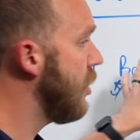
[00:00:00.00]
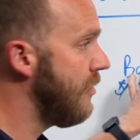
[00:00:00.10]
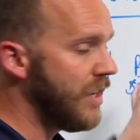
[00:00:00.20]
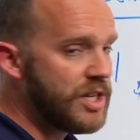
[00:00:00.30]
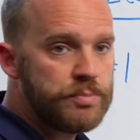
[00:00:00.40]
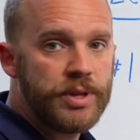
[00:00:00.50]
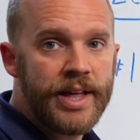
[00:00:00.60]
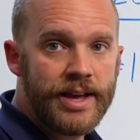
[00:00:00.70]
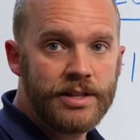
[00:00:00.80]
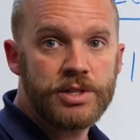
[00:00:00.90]
of these
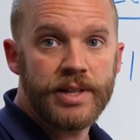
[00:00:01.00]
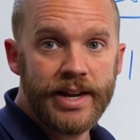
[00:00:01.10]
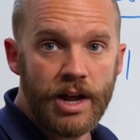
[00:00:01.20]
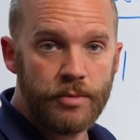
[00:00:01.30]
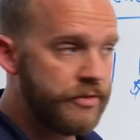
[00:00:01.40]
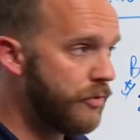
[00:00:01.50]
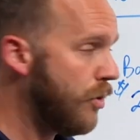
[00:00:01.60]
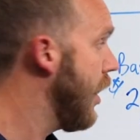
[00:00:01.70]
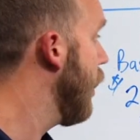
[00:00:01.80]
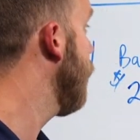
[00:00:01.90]
plans laid out
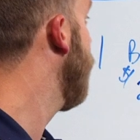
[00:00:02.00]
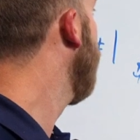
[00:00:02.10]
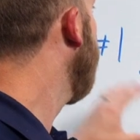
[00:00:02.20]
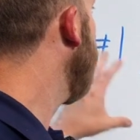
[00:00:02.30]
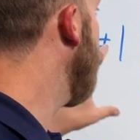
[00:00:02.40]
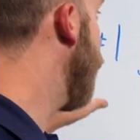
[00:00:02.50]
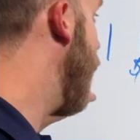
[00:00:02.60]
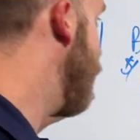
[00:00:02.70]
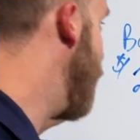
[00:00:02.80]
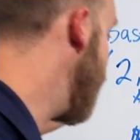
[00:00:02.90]
beforehand. You want to
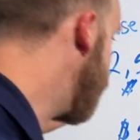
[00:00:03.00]
have base